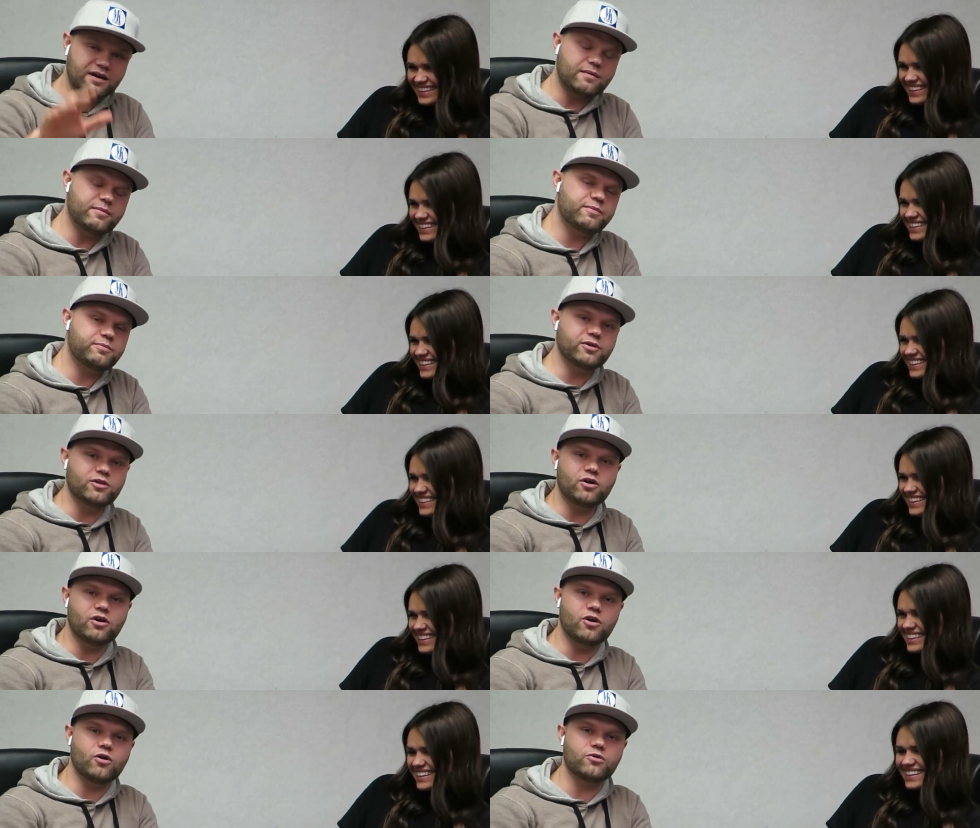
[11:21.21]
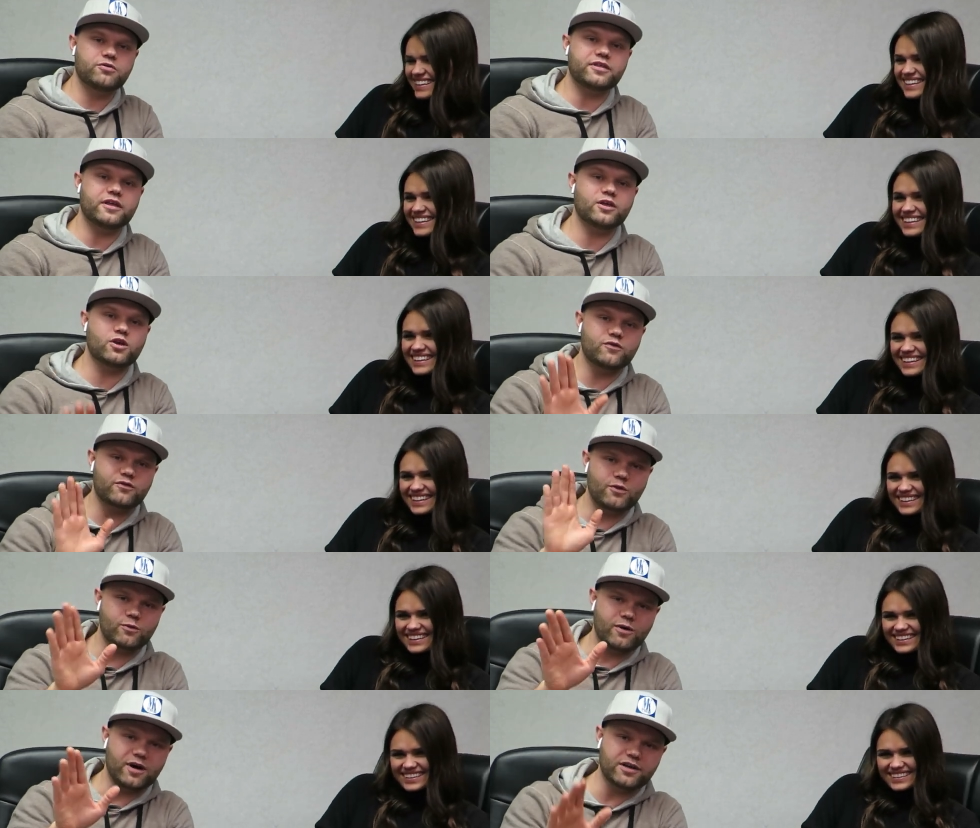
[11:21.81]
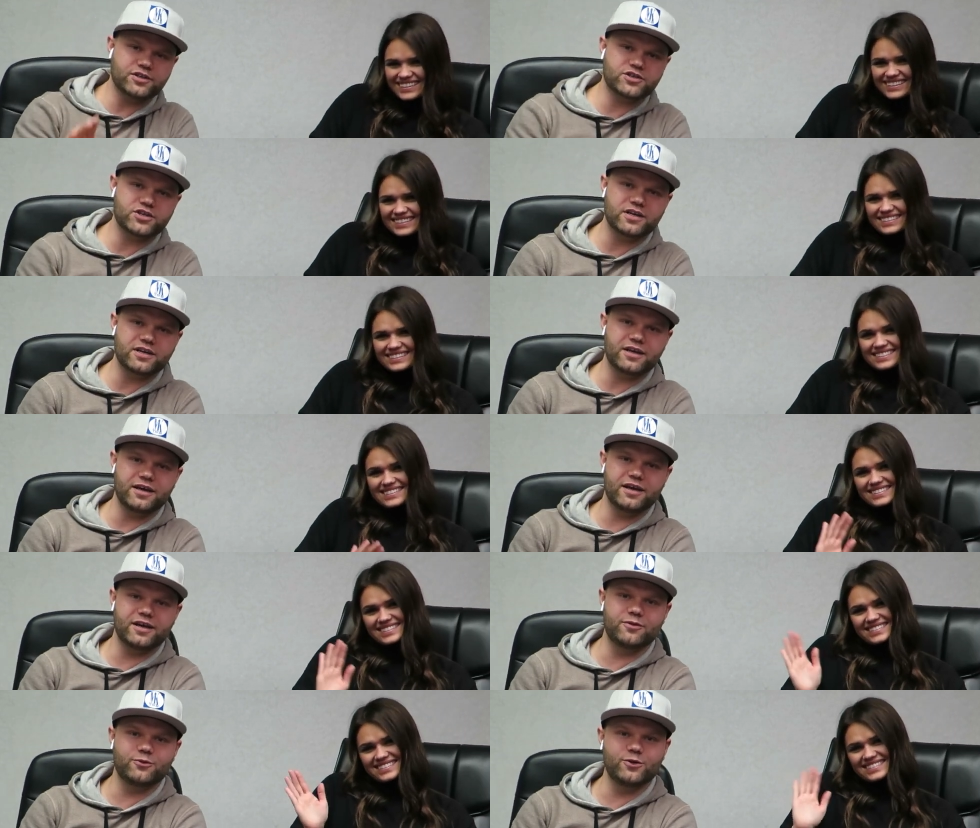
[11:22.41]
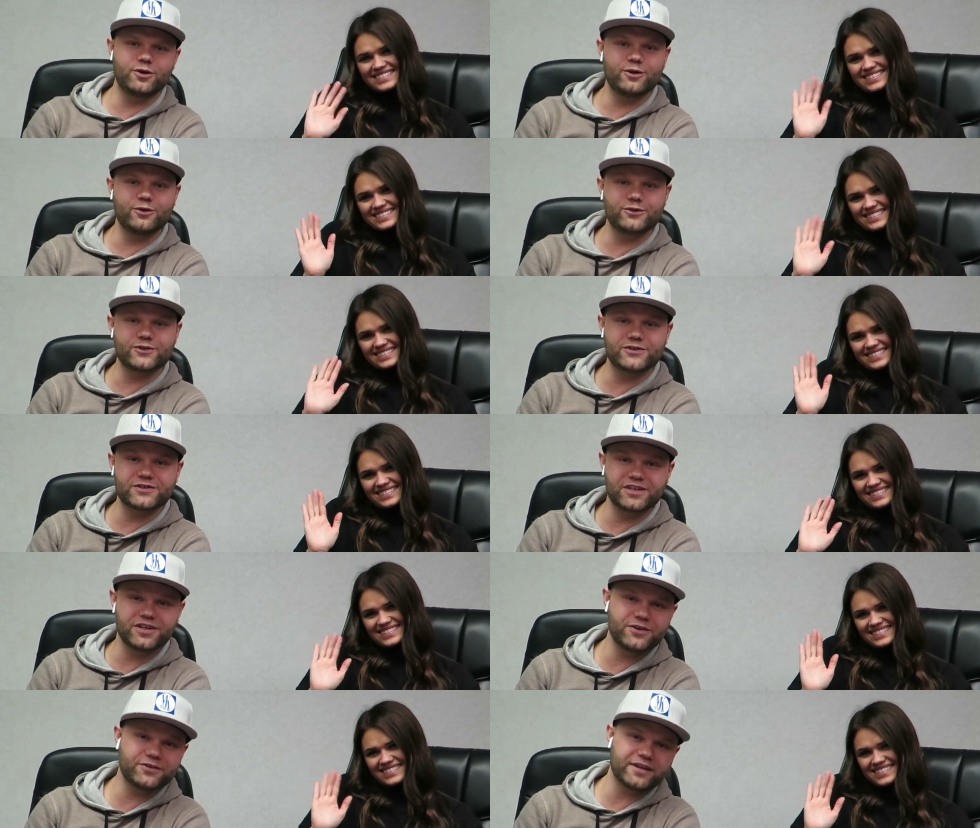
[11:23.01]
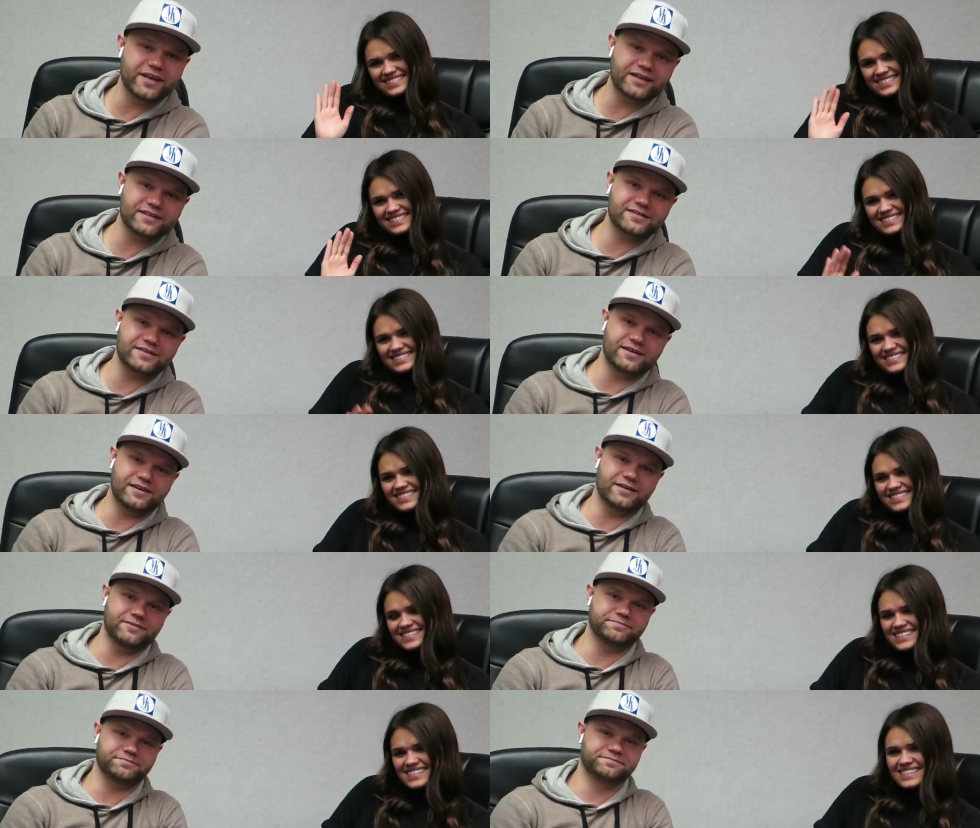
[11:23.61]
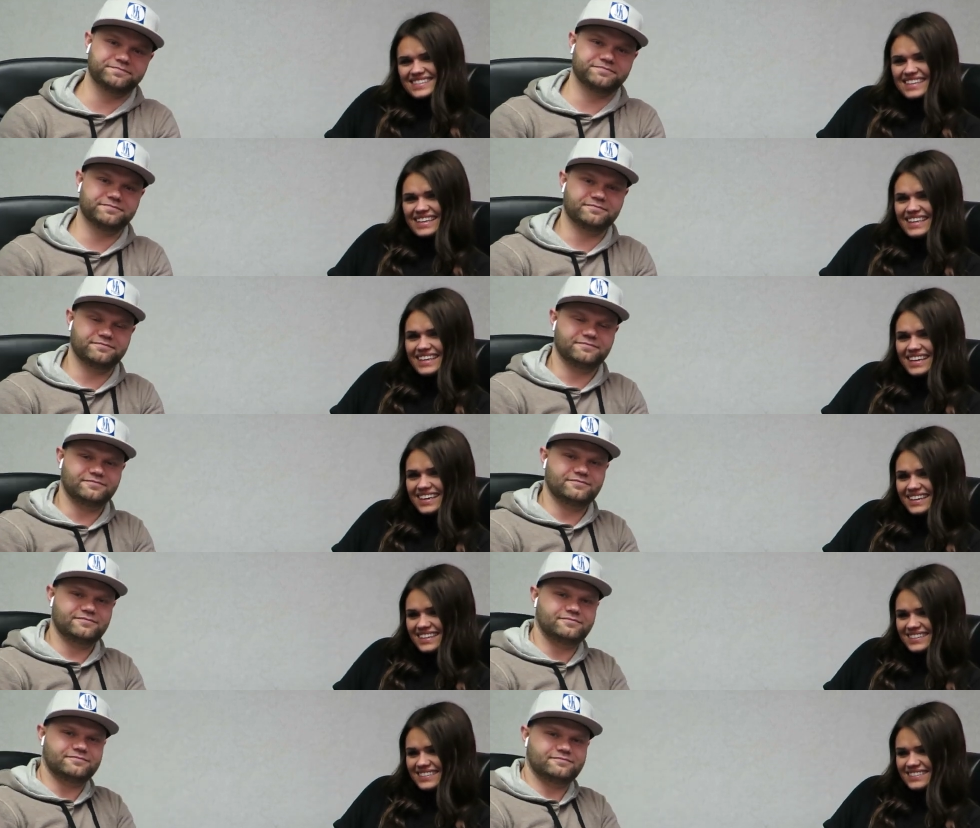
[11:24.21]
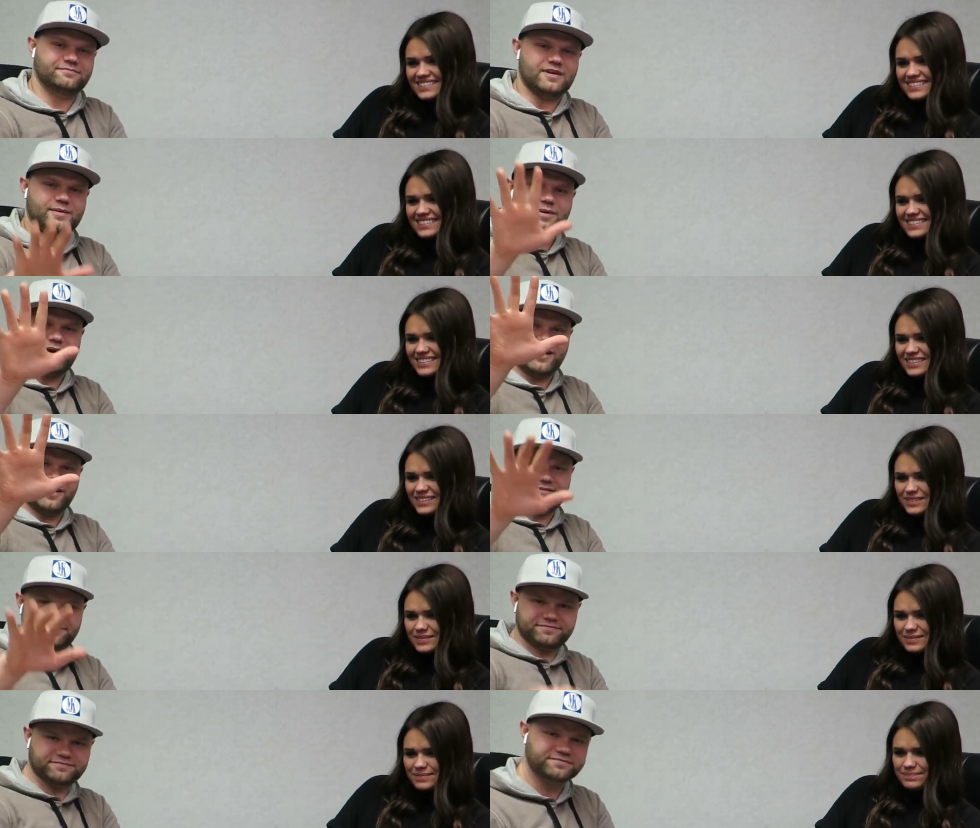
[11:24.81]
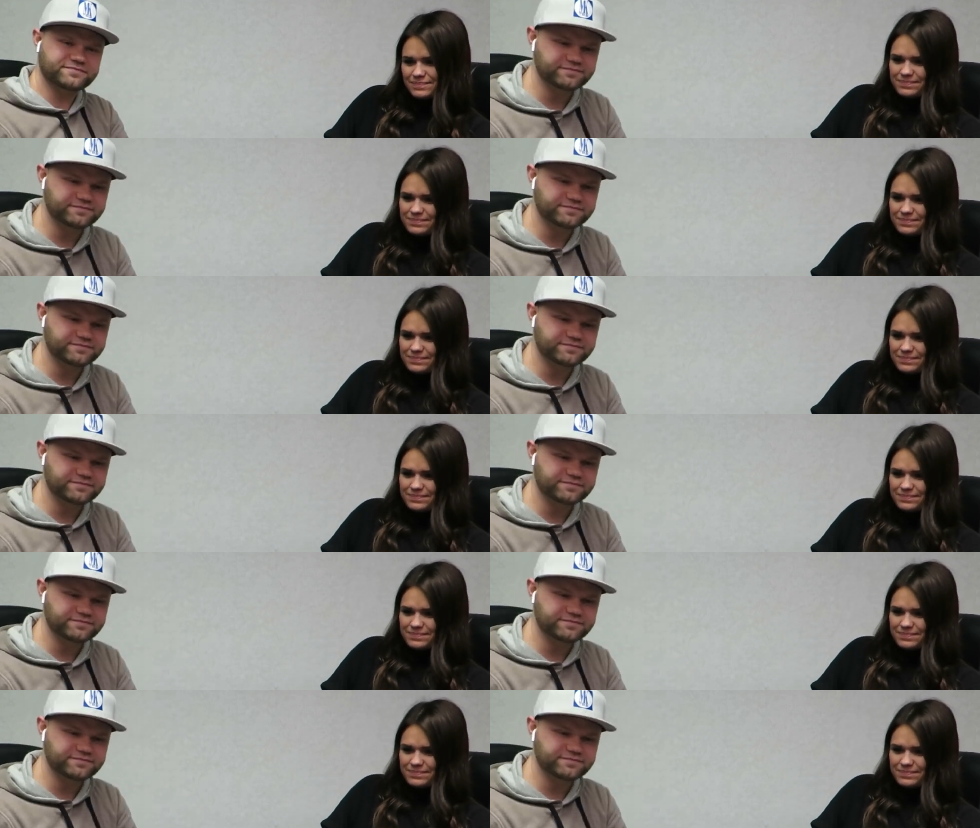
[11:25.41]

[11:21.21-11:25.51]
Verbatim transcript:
Speaker 1: comment below. Thank you for watching, and we'll see you next time. See ya. Bye bye.